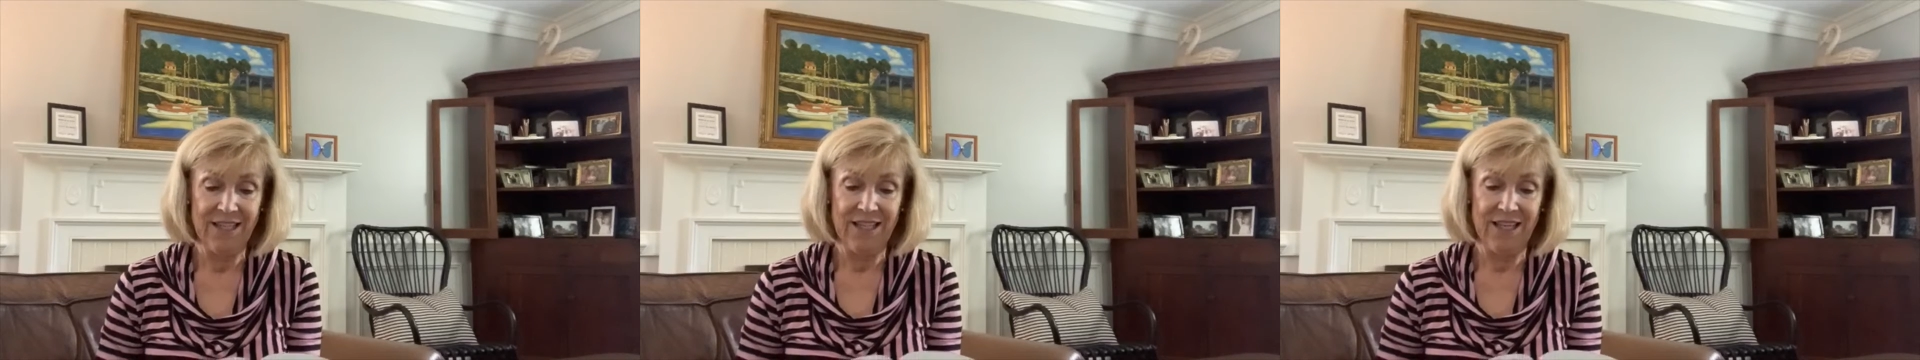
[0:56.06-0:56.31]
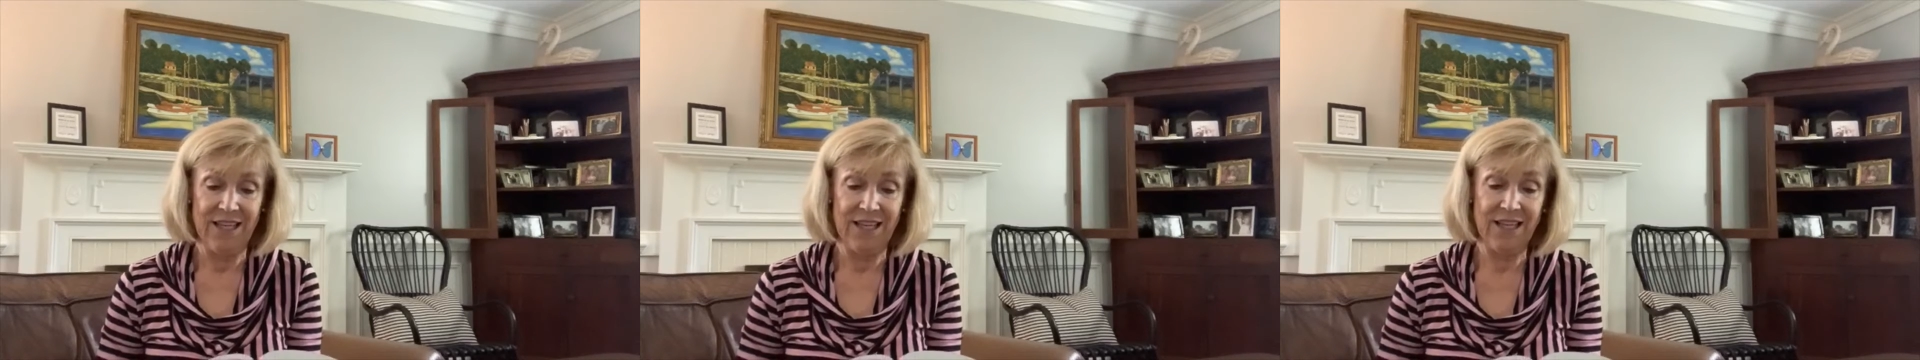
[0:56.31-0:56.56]

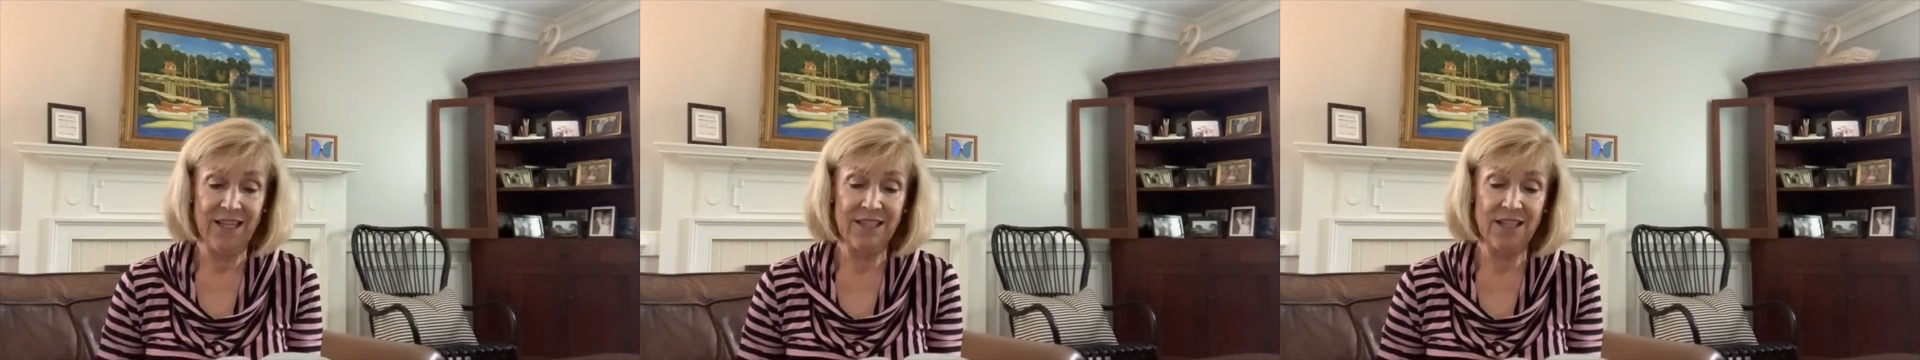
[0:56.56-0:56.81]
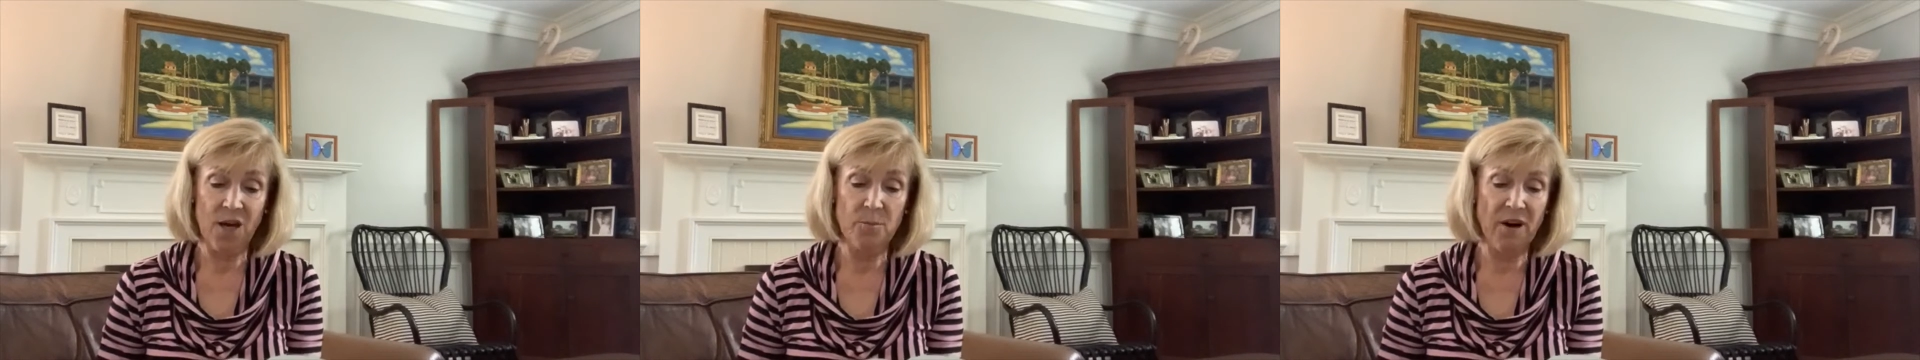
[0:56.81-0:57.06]
And
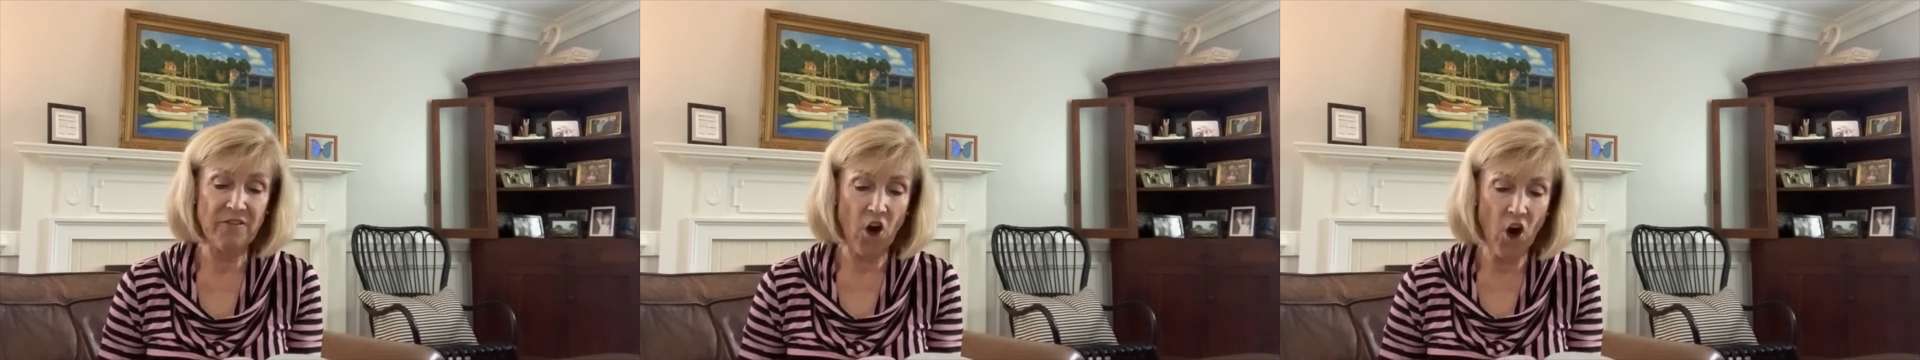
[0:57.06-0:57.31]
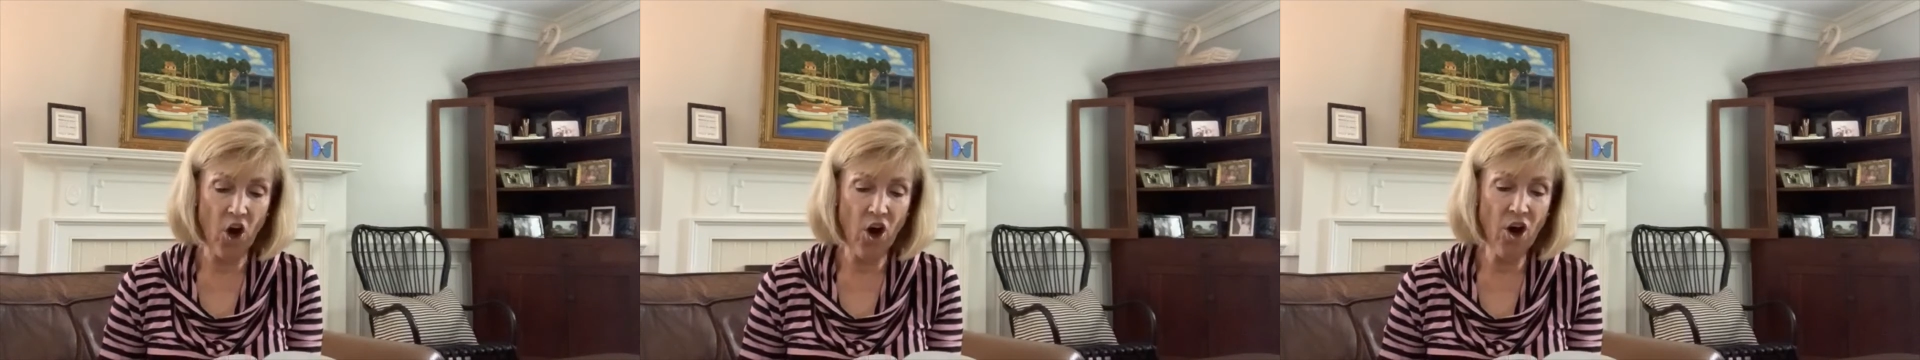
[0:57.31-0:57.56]
above
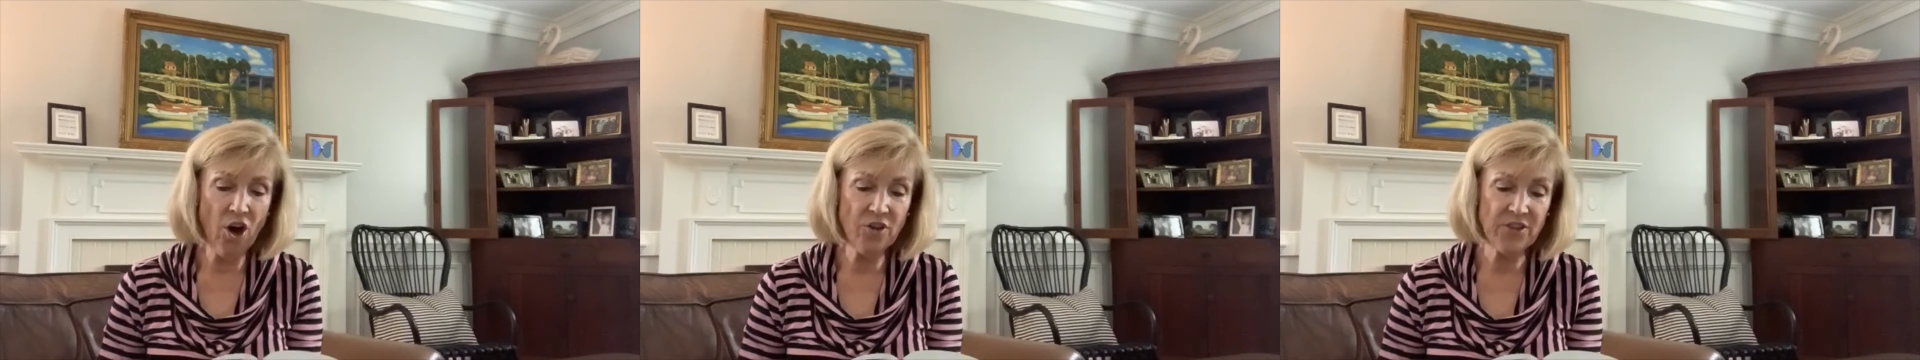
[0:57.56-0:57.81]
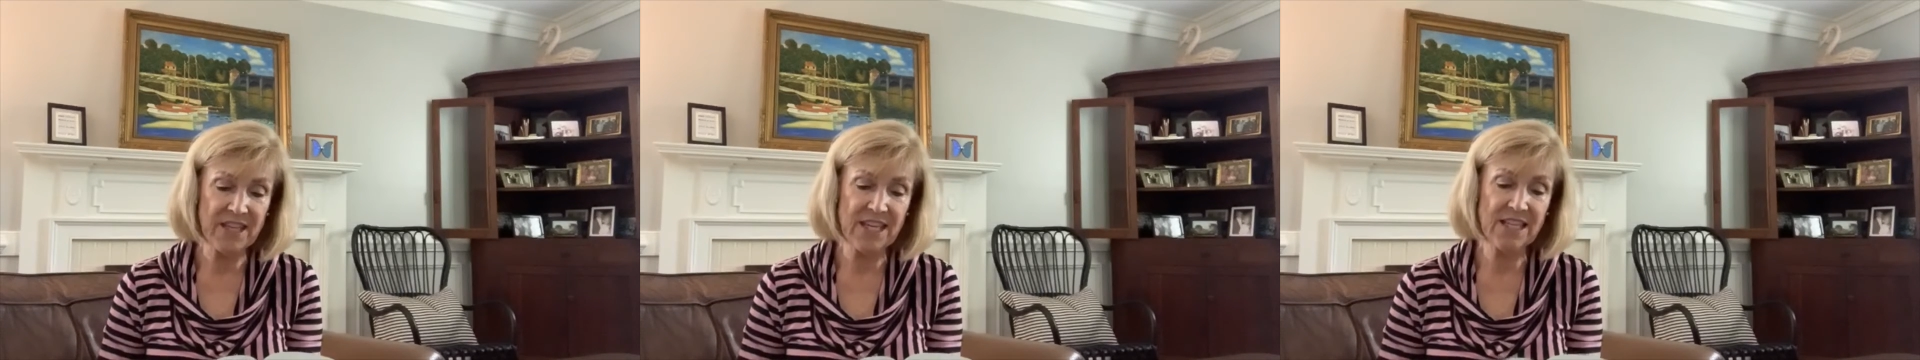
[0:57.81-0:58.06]
all
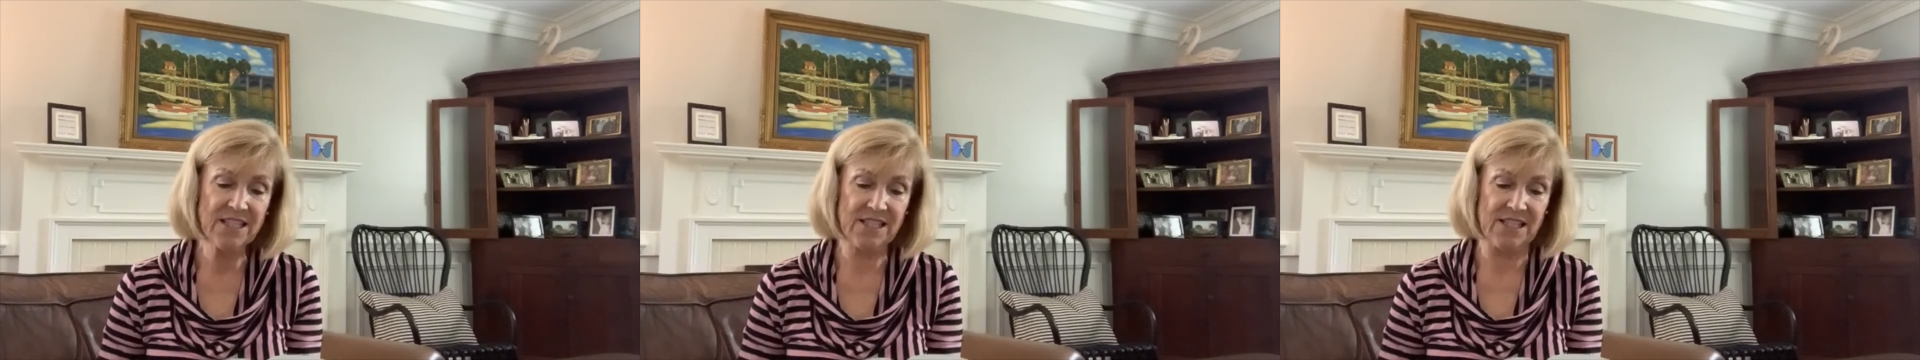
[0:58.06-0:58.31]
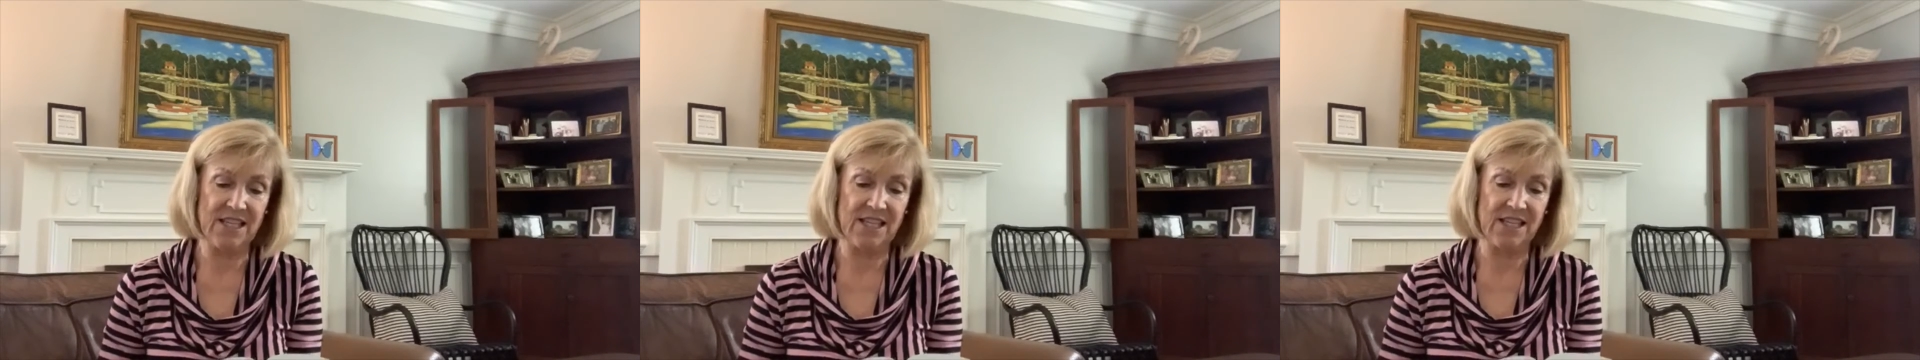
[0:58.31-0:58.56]
these
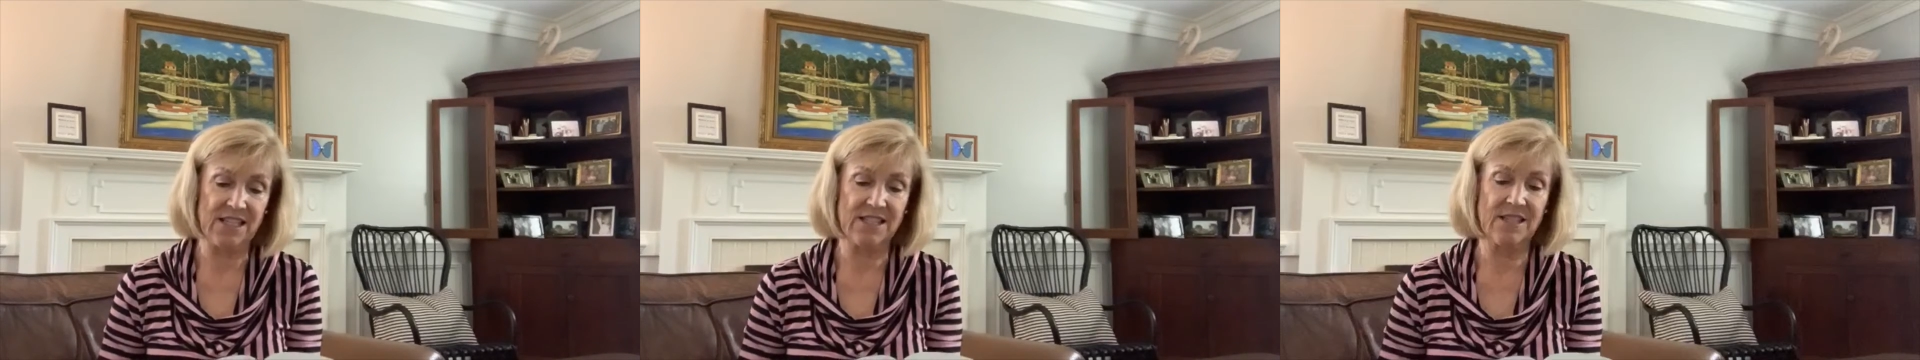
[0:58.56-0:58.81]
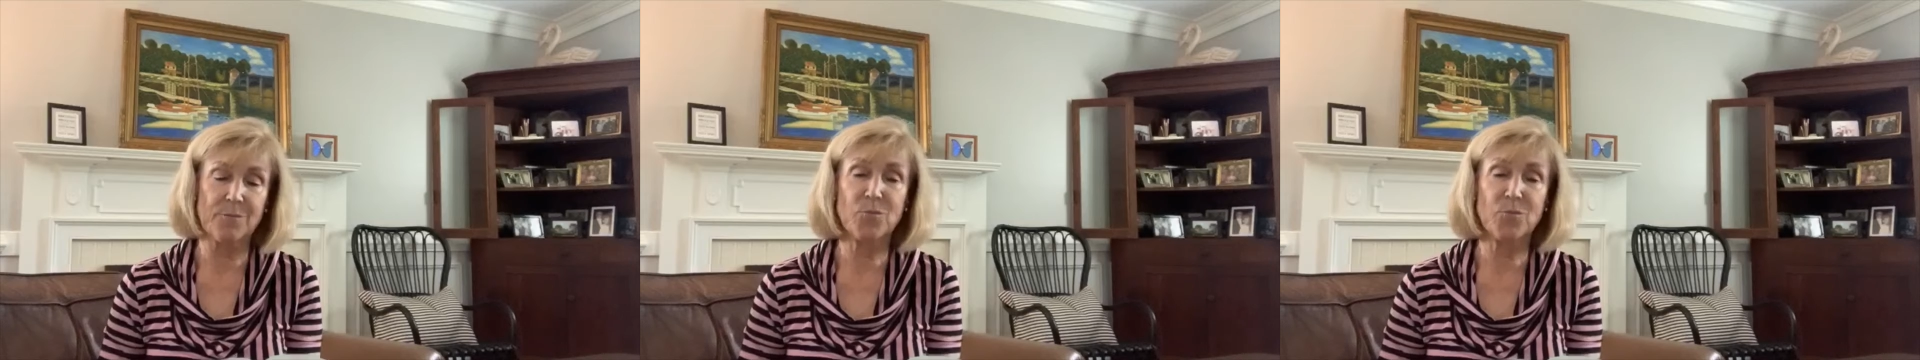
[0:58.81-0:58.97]
things,